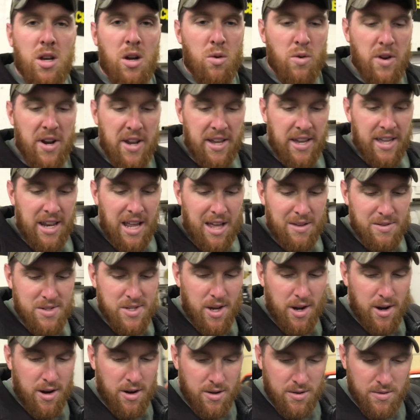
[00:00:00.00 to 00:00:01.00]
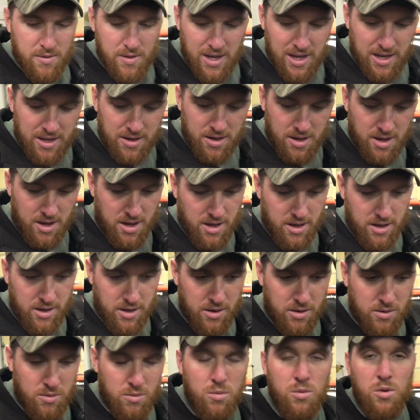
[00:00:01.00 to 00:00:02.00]
So we're gonna get out of his hair, and
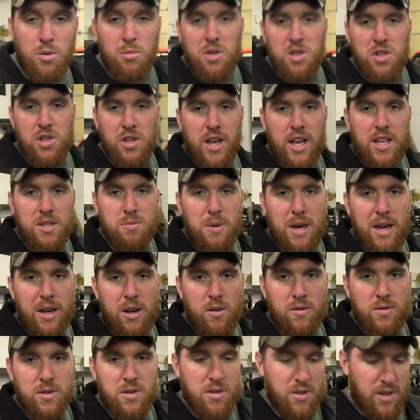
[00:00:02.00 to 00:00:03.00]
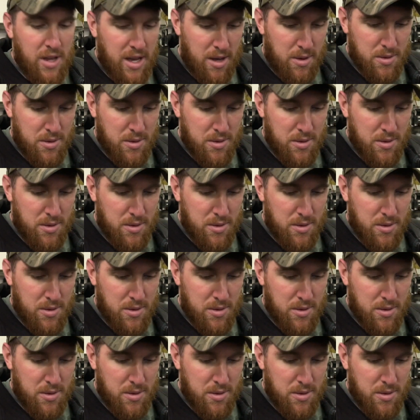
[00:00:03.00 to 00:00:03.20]
we'll meet you guys back over to the